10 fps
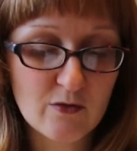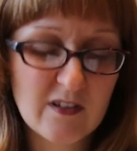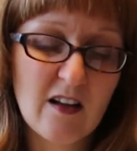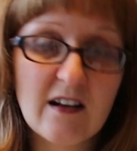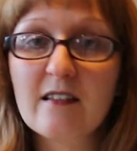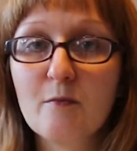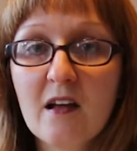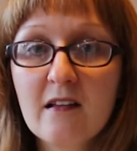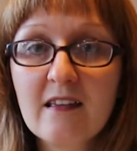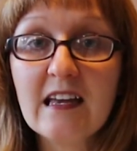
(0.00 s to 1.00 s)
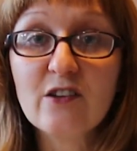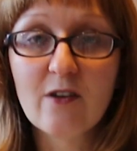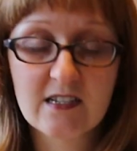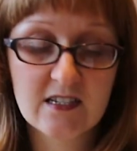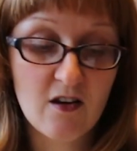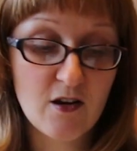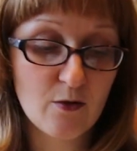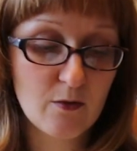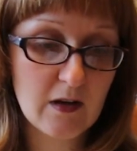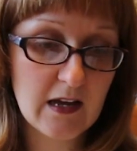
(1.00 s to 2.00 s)
slightly similar tea dress
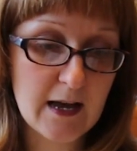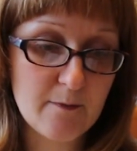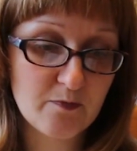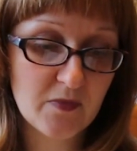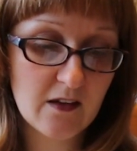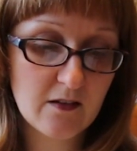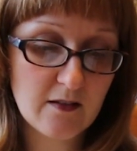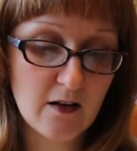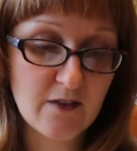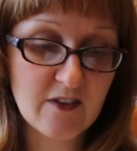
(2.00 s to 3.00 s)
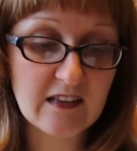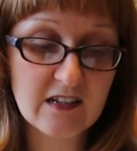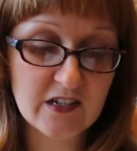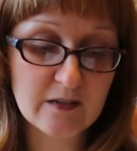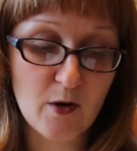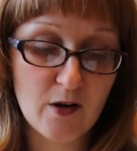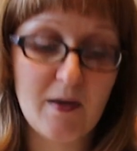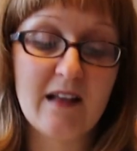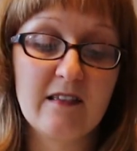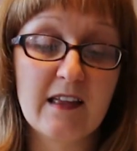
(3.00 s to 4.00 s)
style, slightly vintage inspired
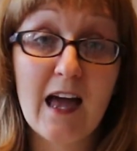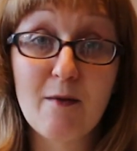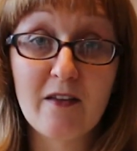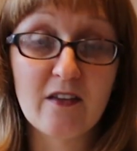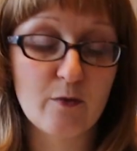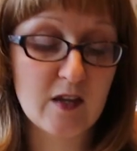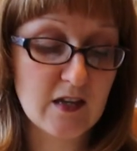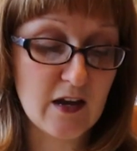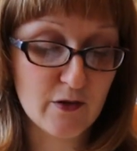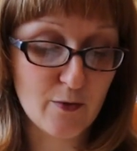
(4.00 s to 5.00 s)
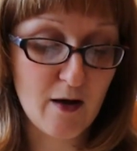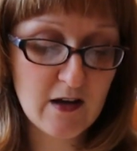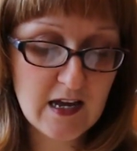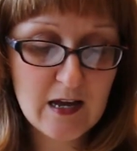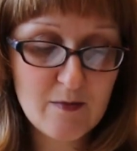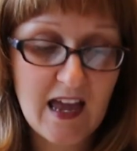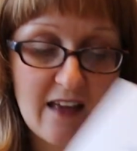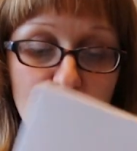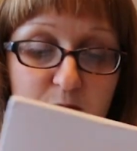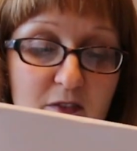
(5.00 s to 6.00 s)
pattern that came out this year as well. But
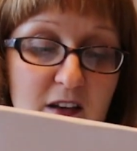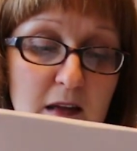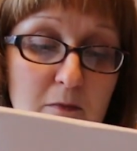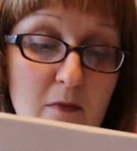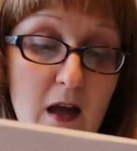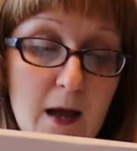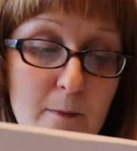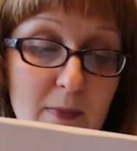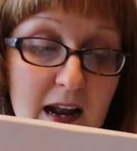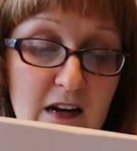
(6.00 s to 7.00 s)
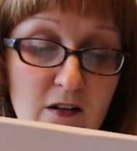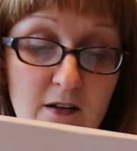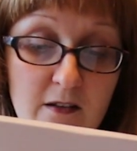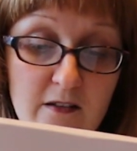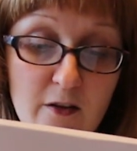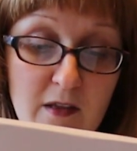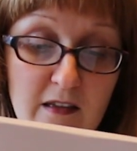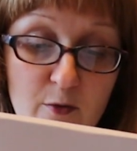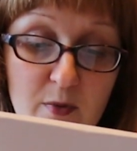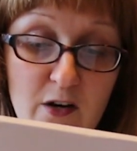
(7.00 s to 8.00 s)
yeah, so I'm definitely planning on sewing
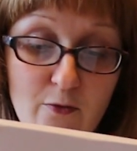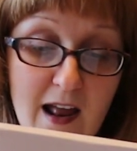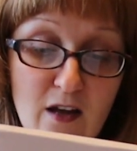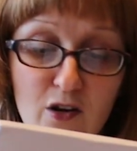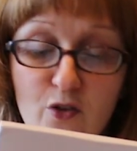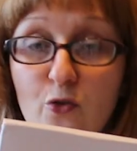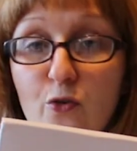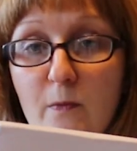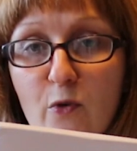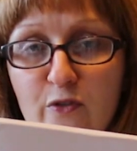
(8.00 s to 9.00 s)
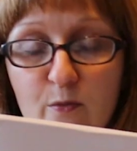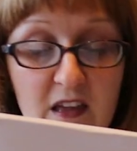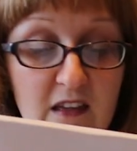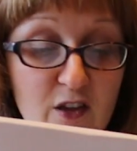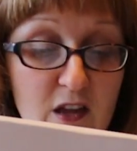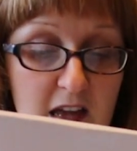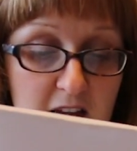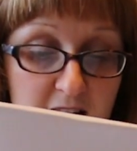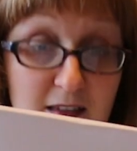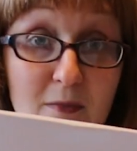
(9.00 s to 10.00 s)
this up in a rayon or something
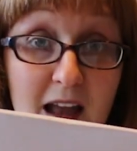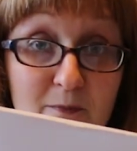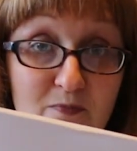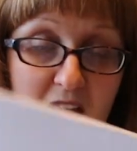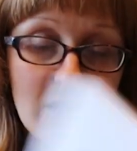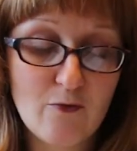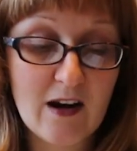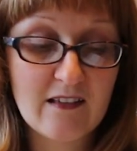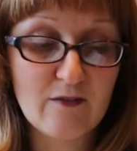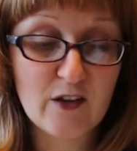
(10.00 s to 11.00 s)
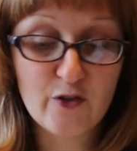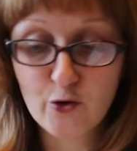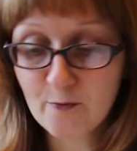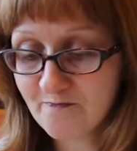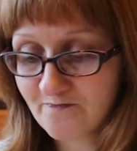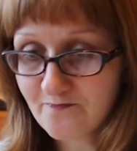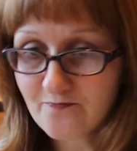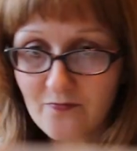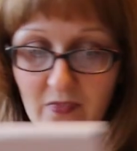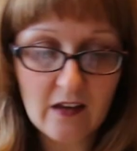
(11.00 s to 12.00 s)
similar relatively soon.
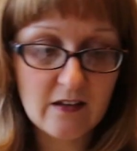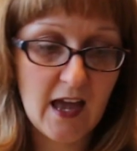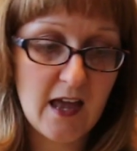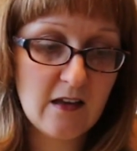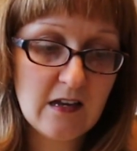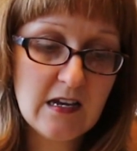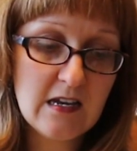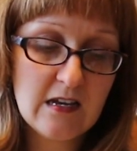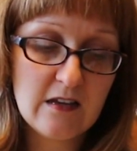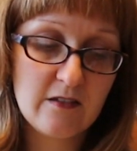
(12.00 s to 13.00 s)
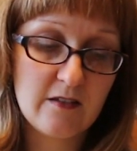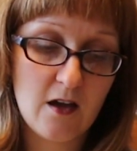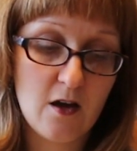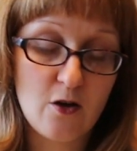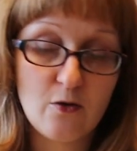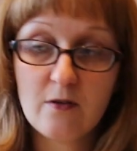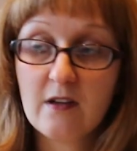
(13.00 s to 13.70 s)
Okay, so